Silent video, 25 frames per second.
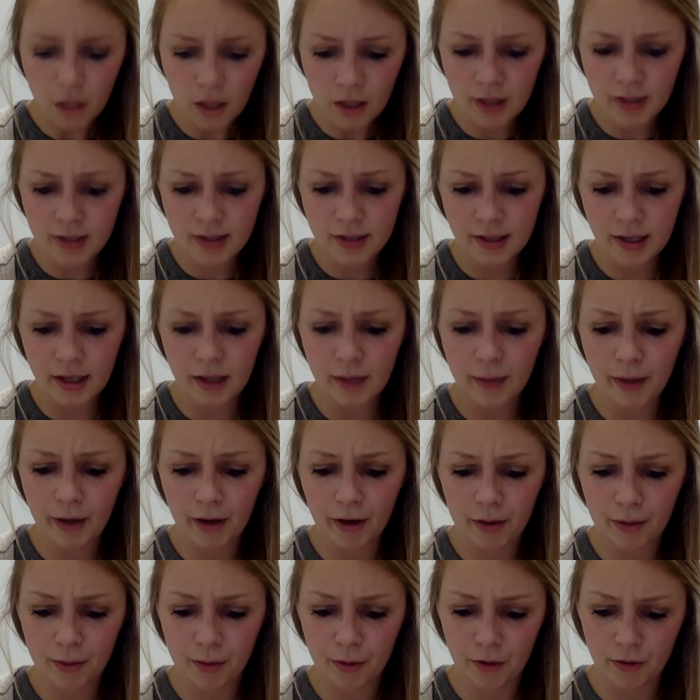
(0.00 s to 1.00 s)
He set
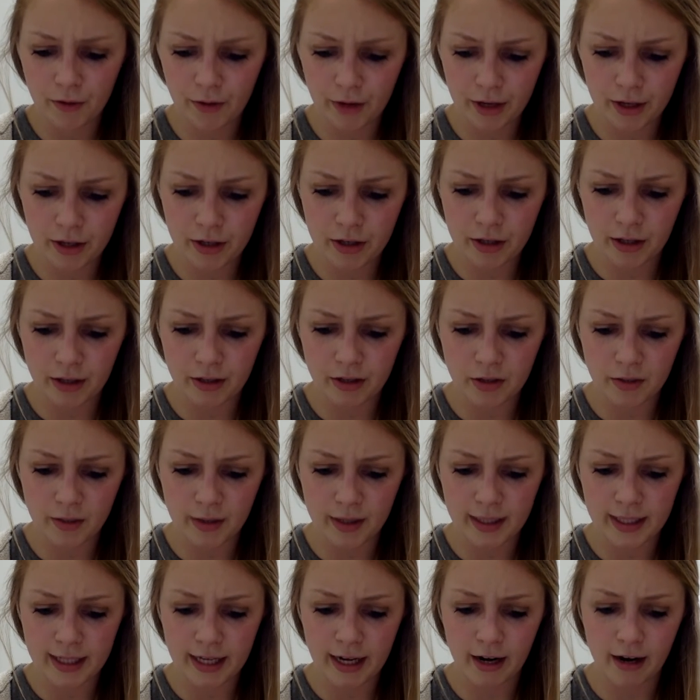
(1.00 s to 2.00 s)
about improving his shelter
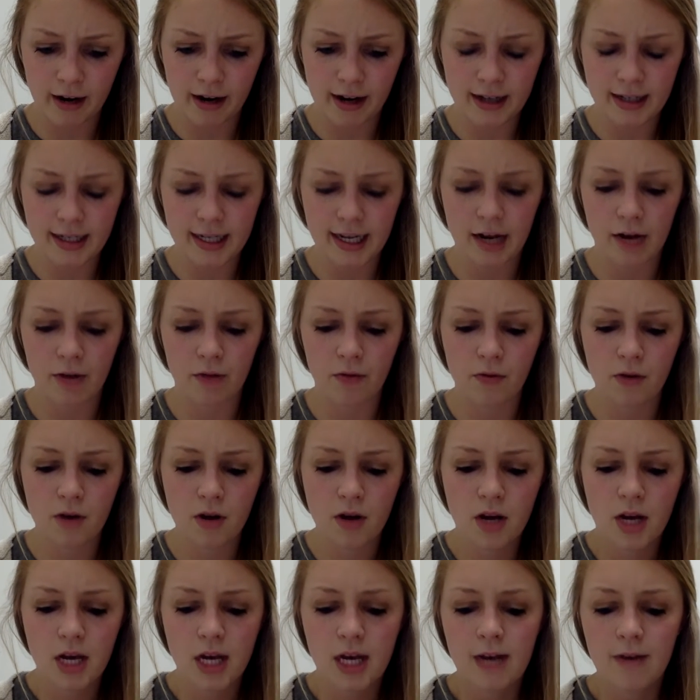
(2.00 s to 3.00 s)
by tearing it down.
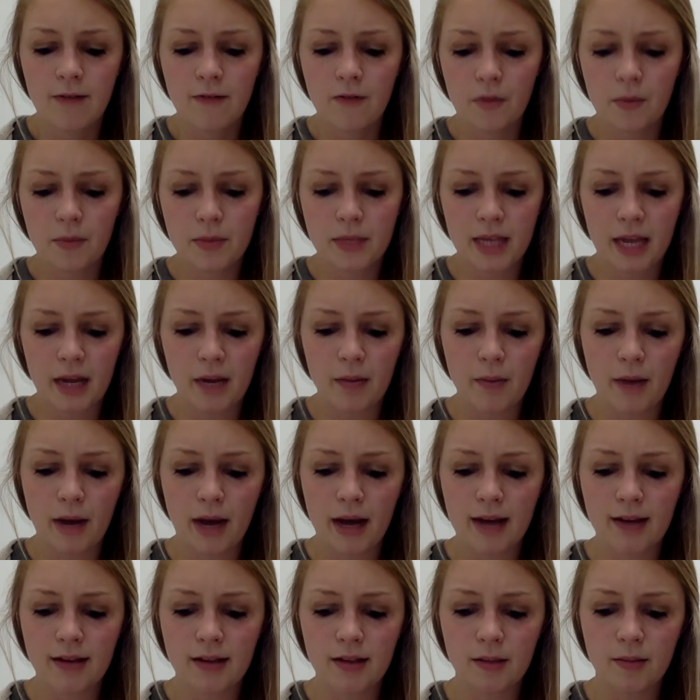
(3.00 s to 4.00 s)
From dead
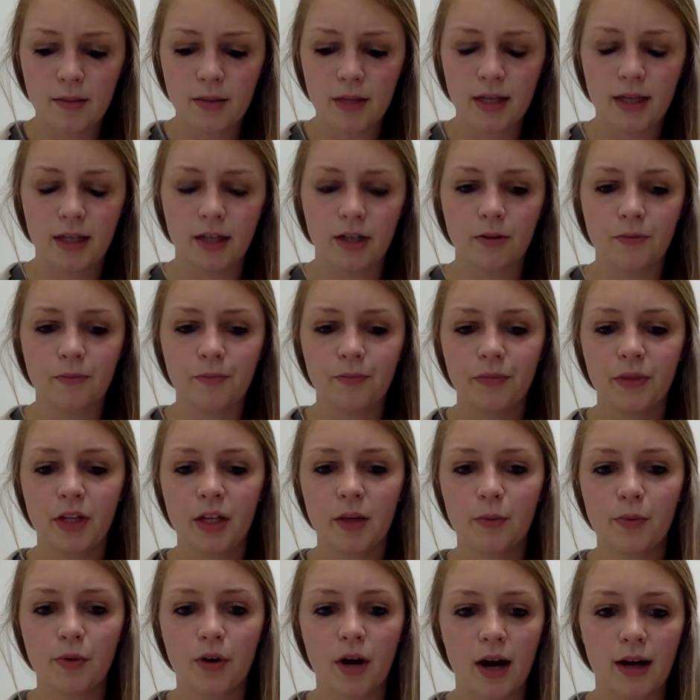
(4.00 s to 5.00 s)
pines up the hill,
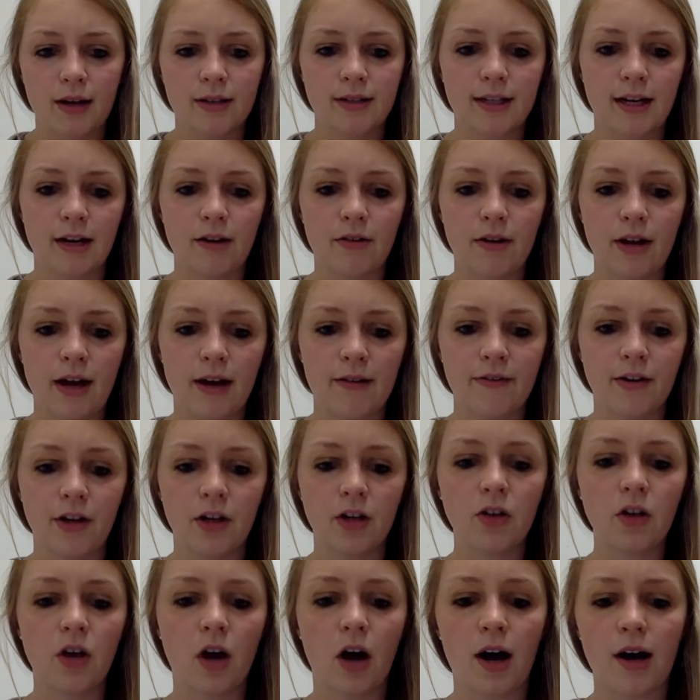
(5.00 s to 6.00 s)
he brought down
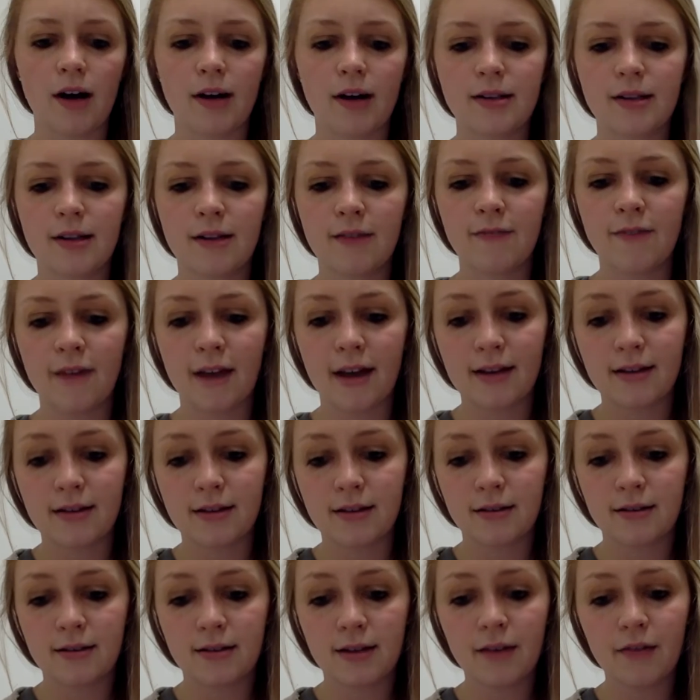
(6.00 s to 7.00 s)
heavier logs and
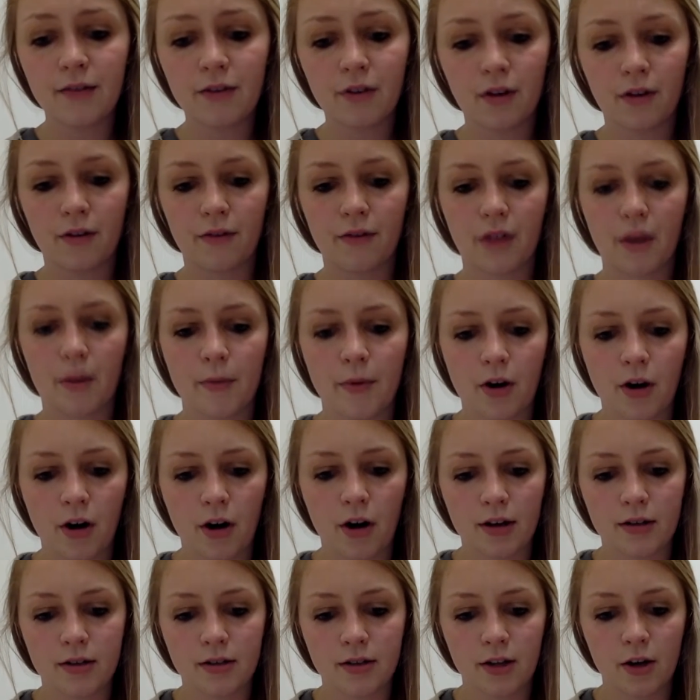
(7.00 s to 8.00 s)
fastened several of them
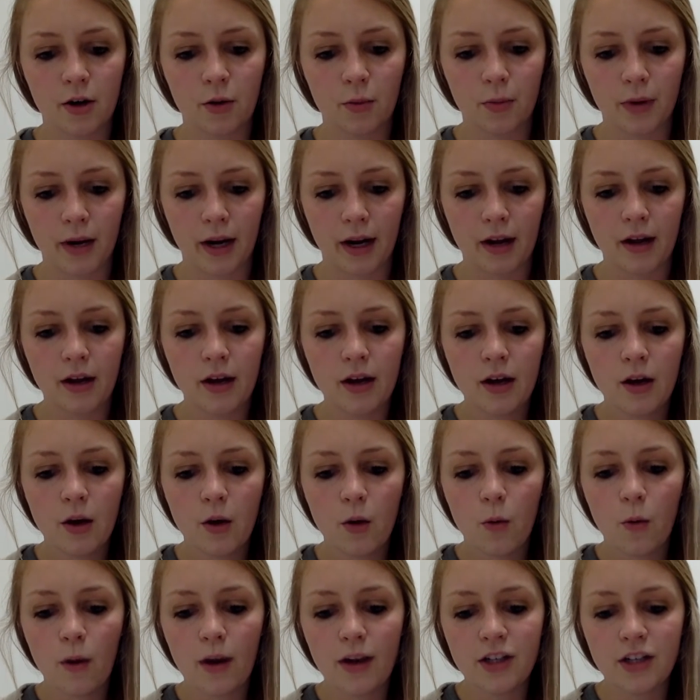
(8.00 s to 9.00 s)
across the opening,
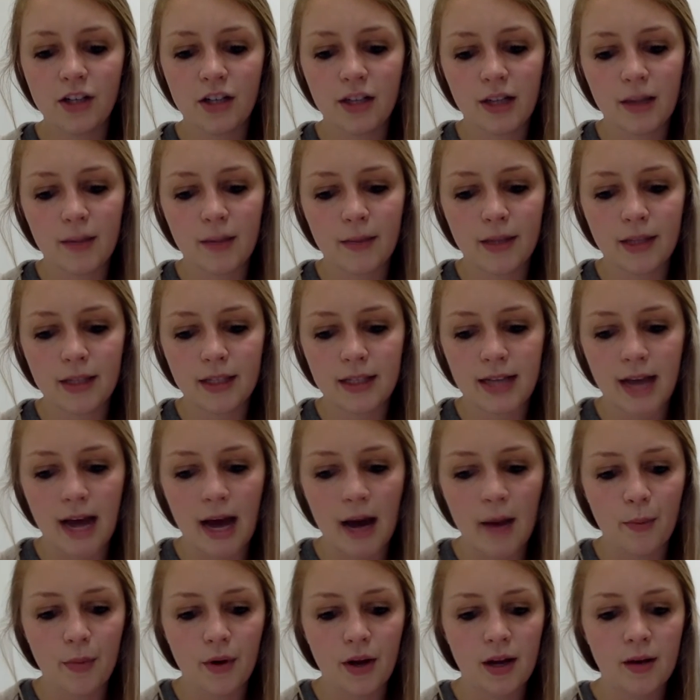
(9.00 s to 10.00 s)
wedging them at the
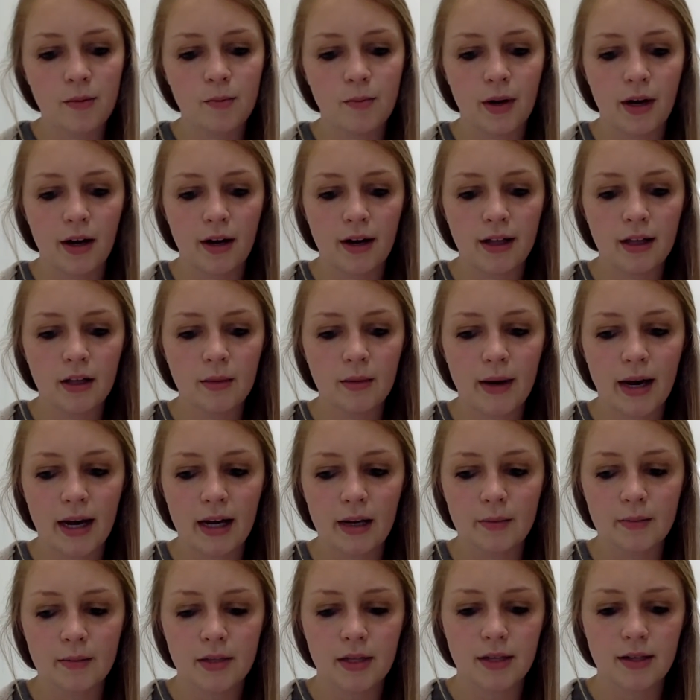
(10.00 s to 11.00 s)
top and burying the
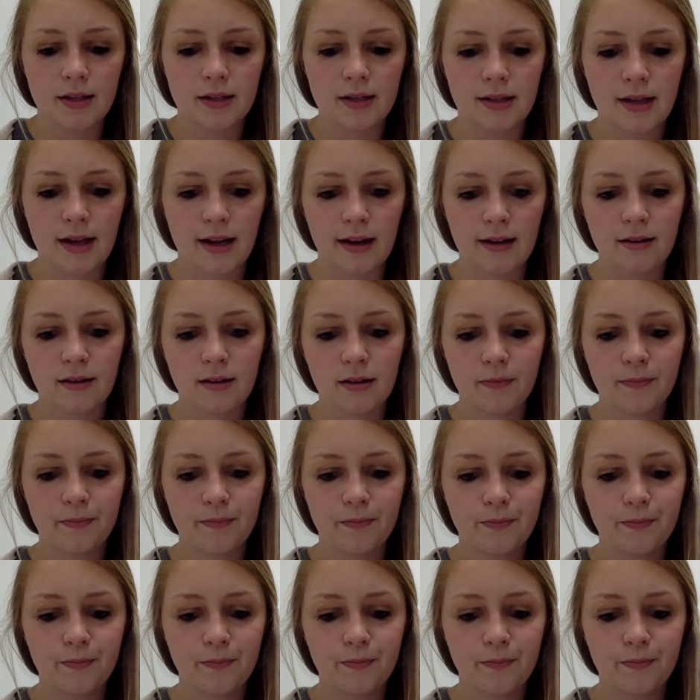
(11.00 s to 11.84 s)
bottoms in the sand.